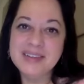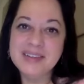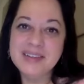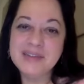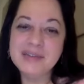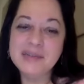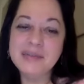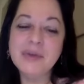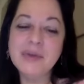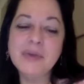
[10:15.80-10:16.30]

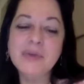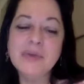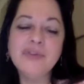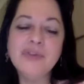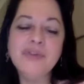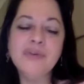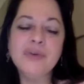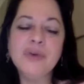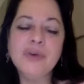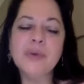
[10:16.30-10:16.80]
So know
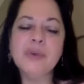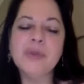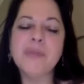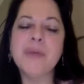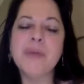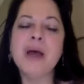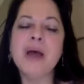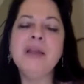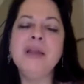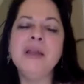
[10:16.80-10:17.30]
that you go with
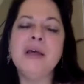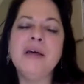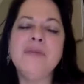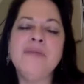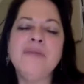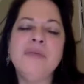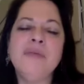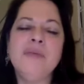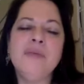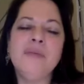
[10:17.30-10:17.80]
my
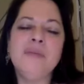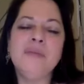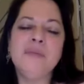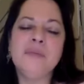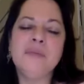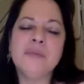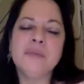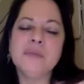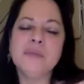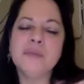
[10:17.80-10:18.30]
love.
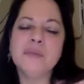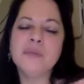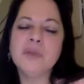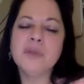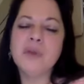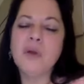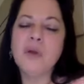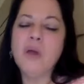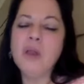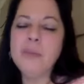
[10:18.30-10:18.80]

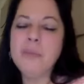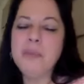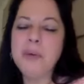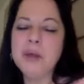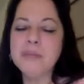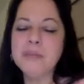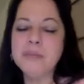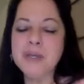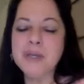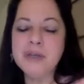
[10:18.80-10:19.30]
Call
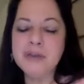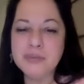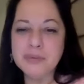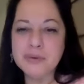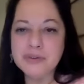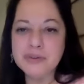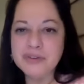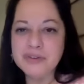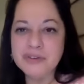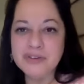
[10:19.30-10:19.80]
upon me
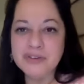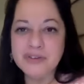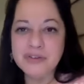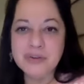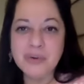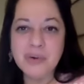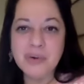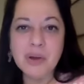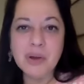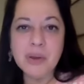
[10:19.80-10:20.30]
to assist
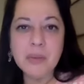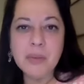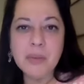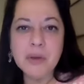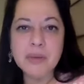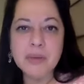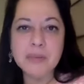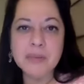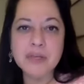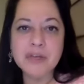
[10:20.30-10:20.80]
you, call
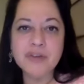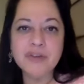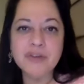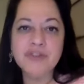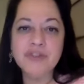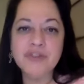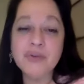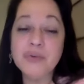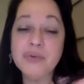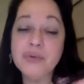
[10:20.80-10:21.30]
upon me to
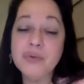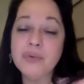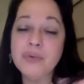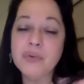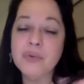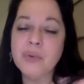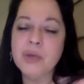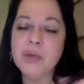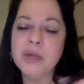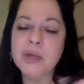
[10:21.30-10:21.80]
show you
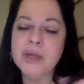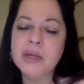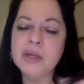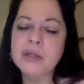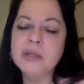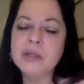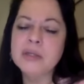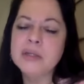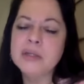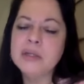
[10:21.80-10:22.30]
the way.
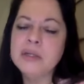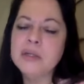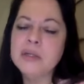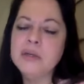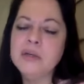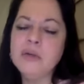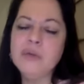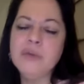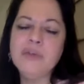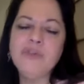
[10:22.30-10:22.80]

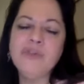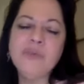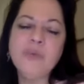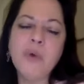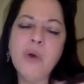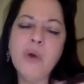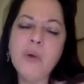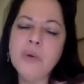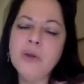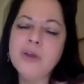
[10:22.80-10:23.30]
Know that you
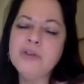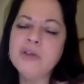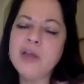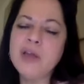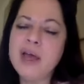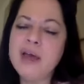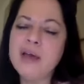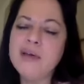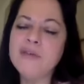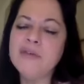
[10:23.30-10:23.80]
always
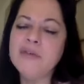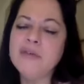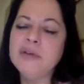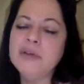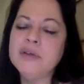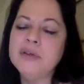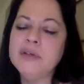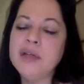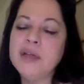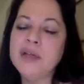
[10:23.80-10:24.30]
have
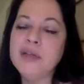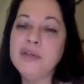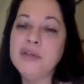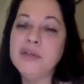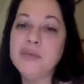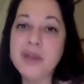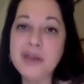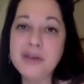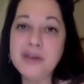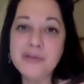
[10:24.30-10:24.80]

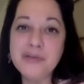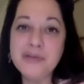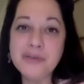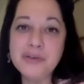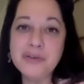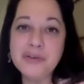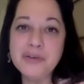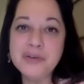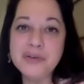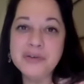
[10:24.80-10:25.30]
ready for
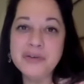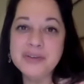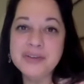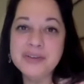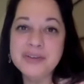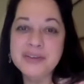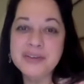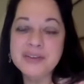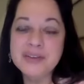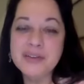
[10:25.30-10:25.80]
you
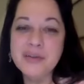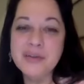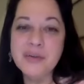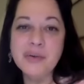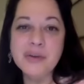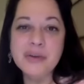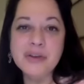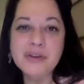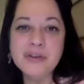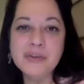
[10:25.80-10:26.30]
the
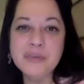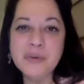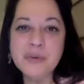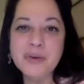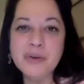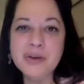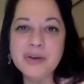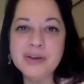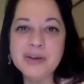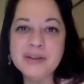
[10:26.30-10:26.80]
Holy
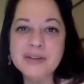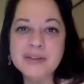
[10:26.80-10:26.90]
Spirit,